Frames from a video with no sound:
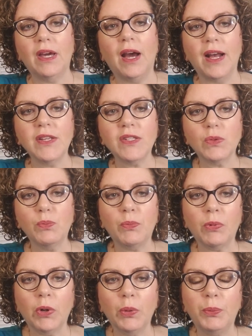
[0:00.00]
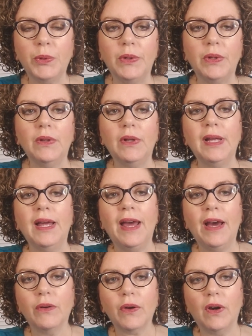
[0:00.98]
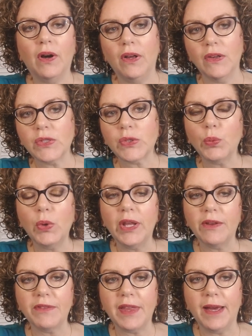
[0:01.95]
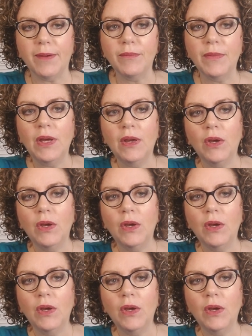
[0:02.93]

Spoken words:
Isopropyl alcohol is one of them,